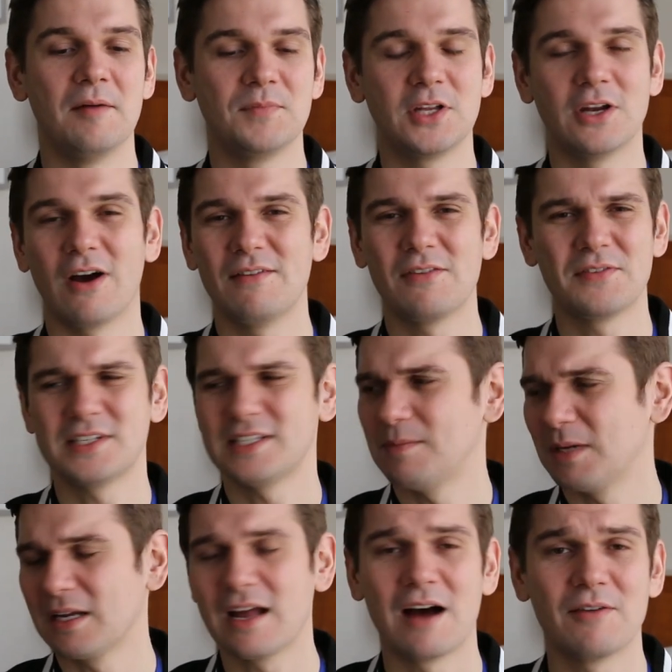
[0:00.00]
you know, I've obviously
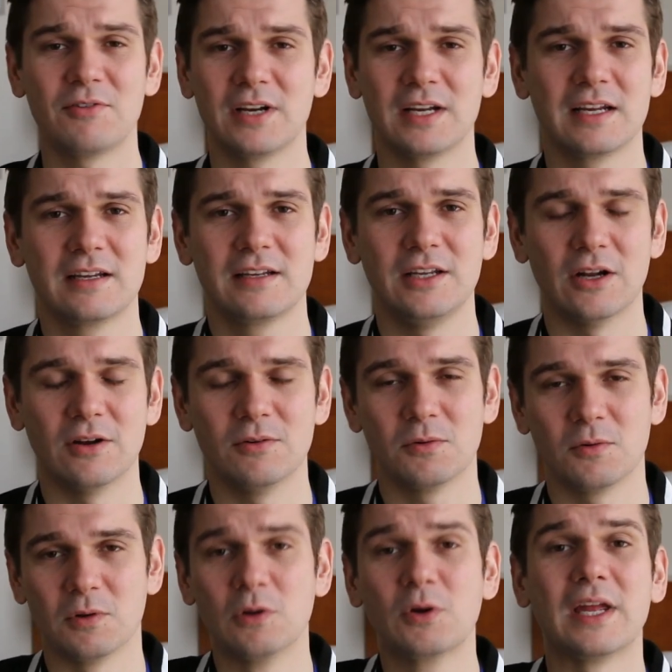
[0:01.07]
been covering, you know,
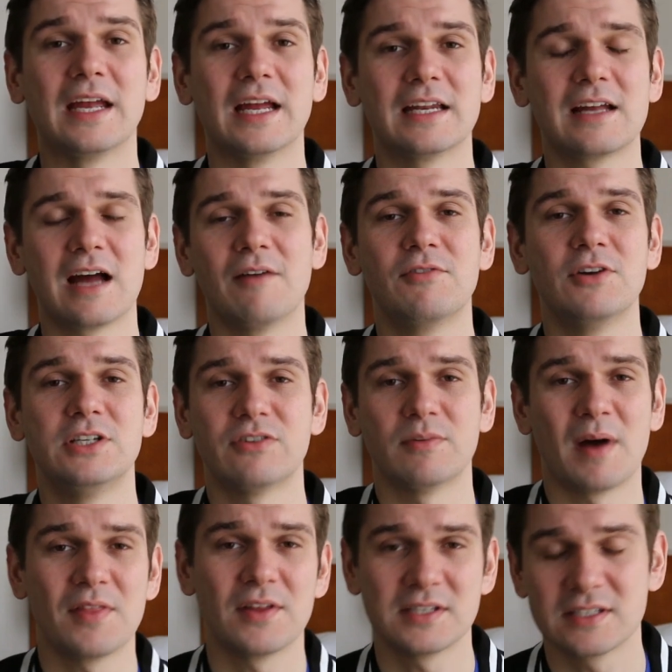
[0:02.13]
or looking at coverage from
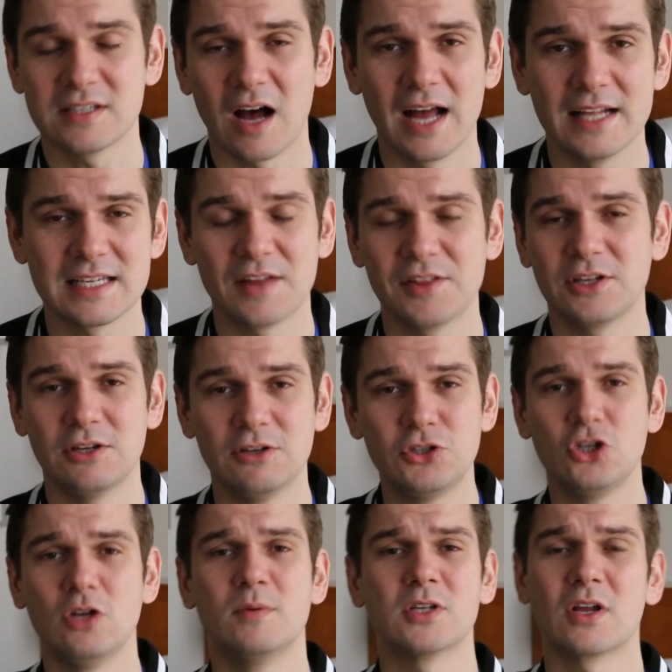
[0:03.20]
other sites, other
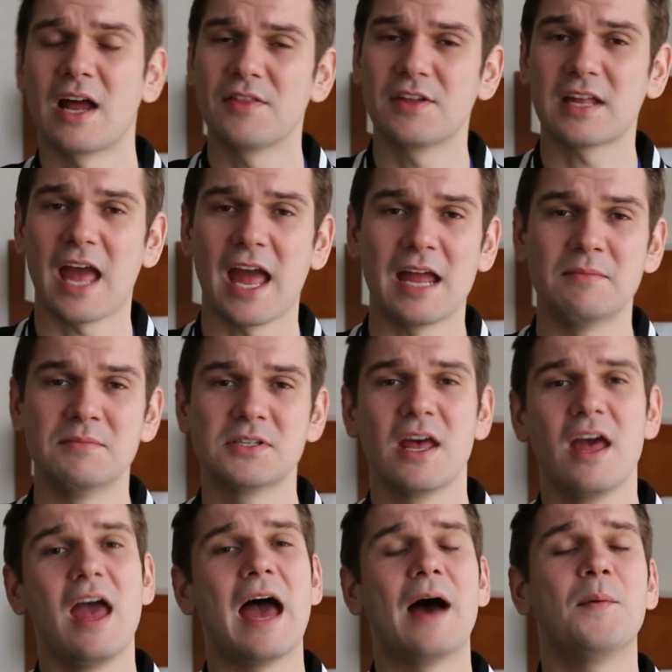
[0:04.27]
YouTubers on other games,
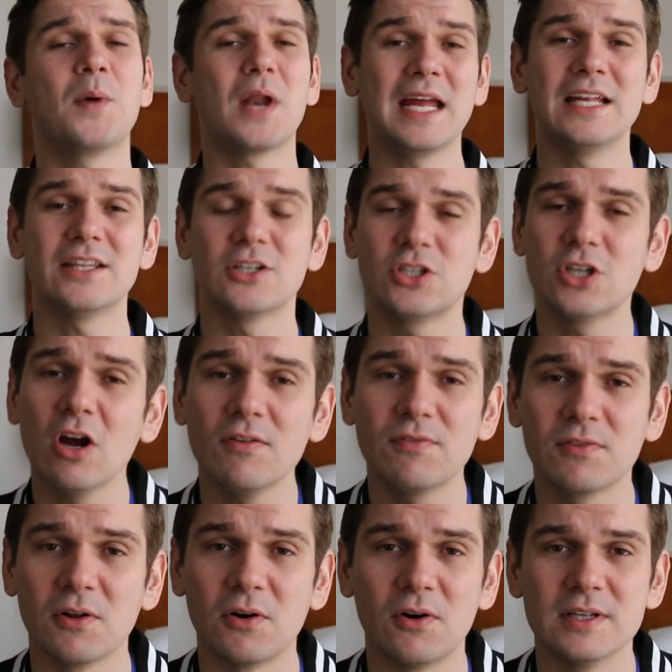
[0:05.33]
and when I hit the show
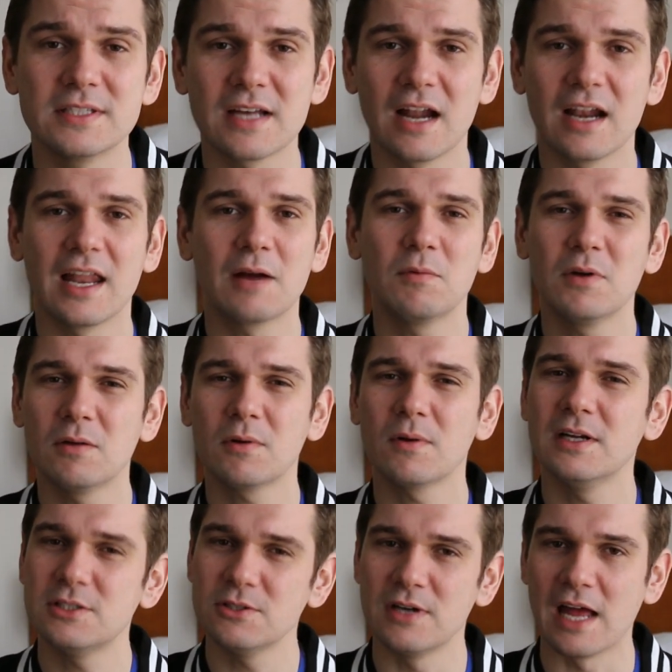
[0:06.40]
floor, it's kind of like, well, what do
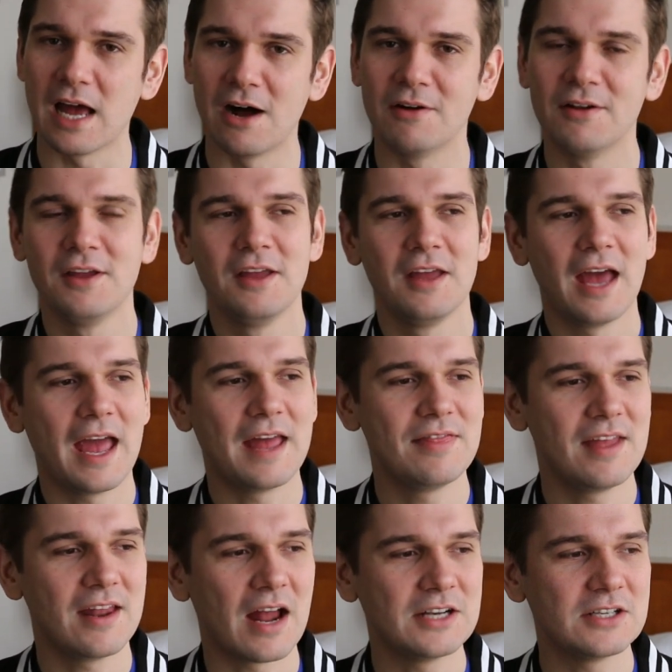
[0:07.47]
I do now?
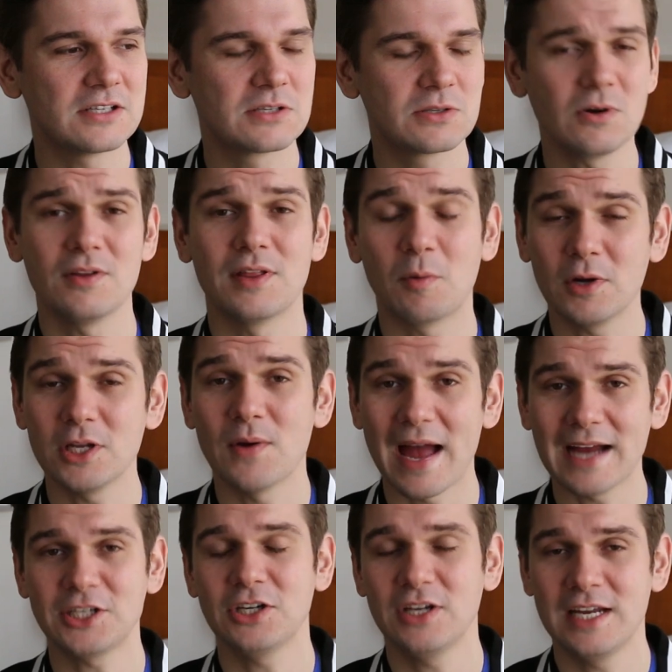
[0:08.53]
And then I just saw that what you
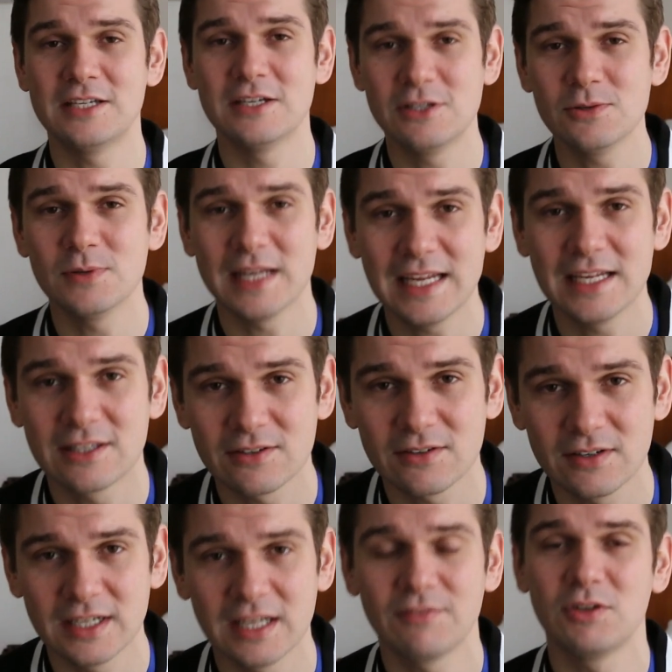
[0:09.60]
actually need to do at
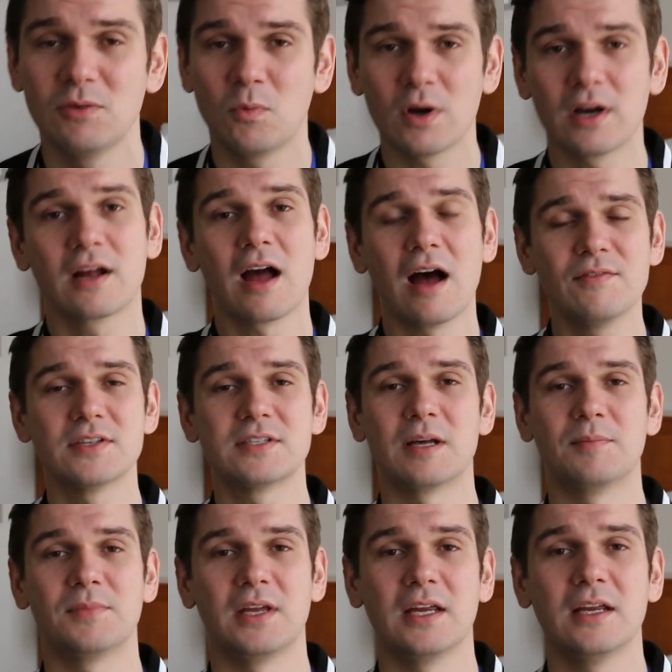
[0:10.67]
E3 if you want to cover
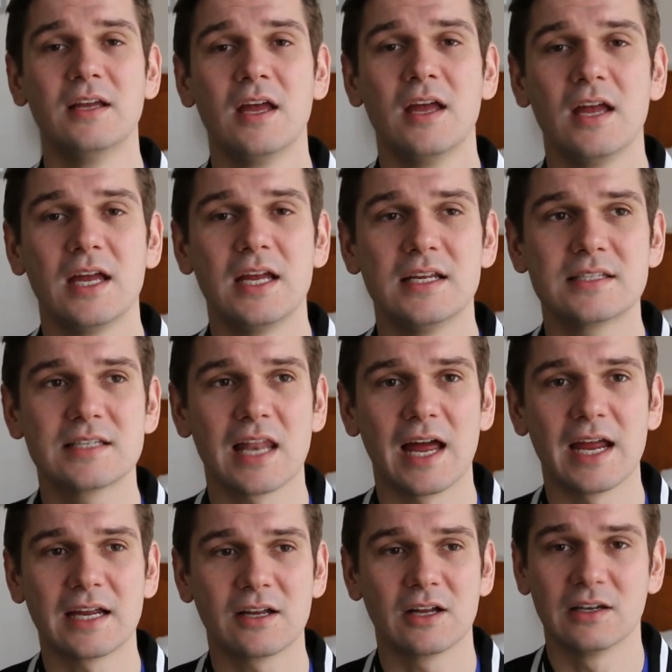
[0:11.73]
something is
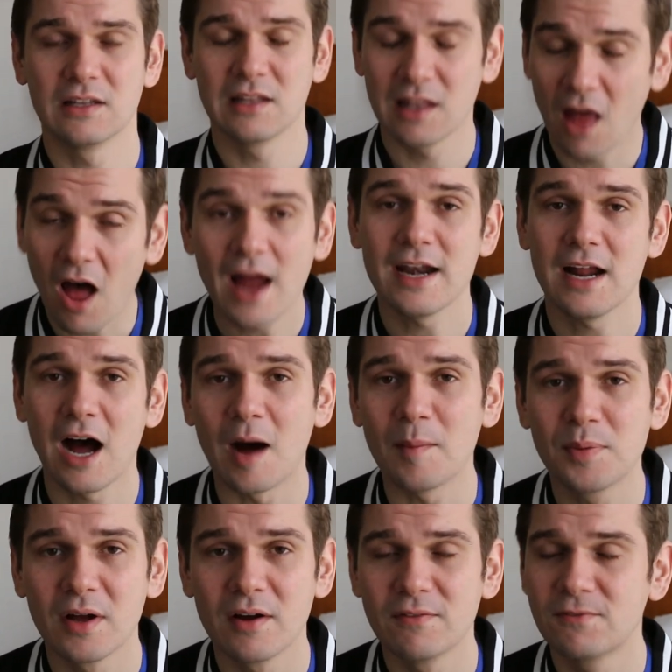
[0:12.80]
like line
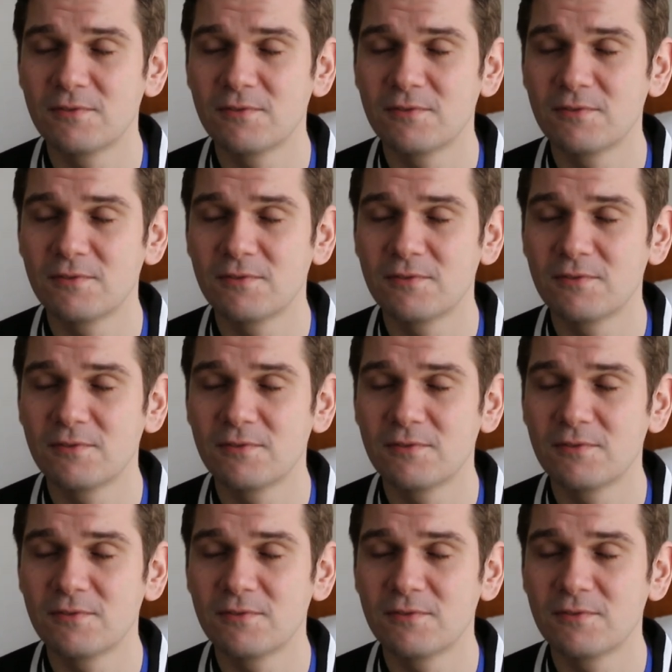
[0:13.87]
up